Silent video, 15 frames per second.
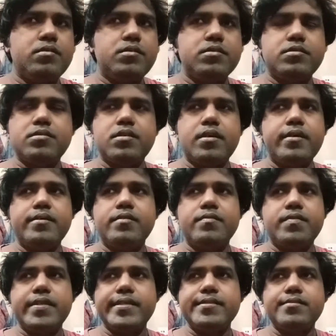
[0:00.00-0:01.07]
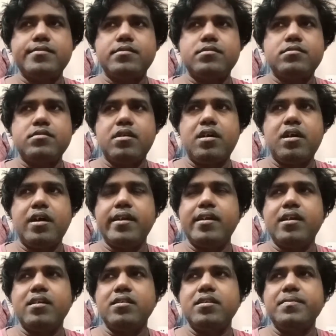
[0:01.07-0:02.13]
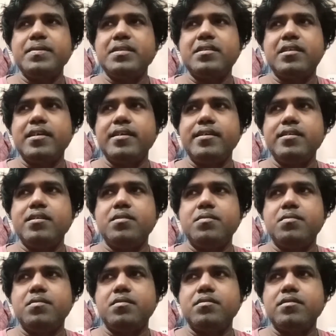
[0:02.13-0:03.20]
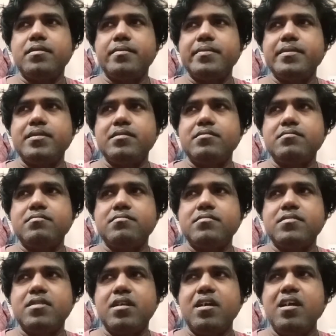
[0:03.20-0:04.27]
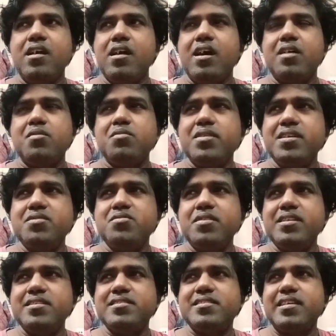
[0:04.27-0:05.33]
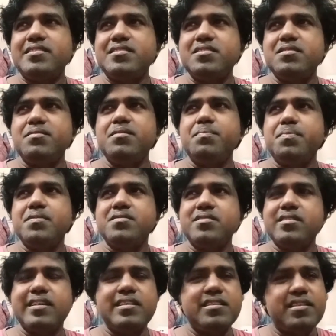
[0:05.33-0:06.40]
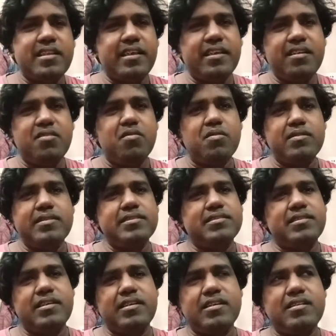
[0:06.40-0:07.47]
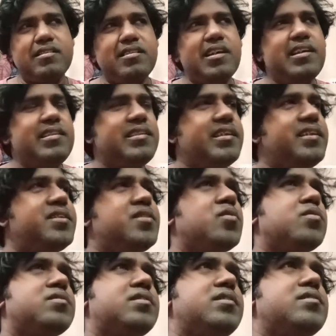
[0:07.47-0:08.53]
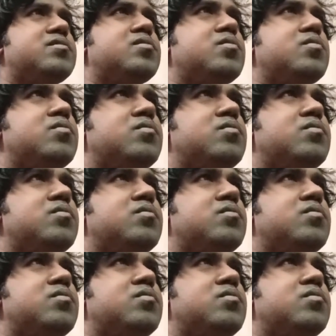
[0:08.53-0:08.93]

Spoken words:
this kind of things I can't even think about. I mean, I don't think so any sensible person can think all this thing. I really don't think so.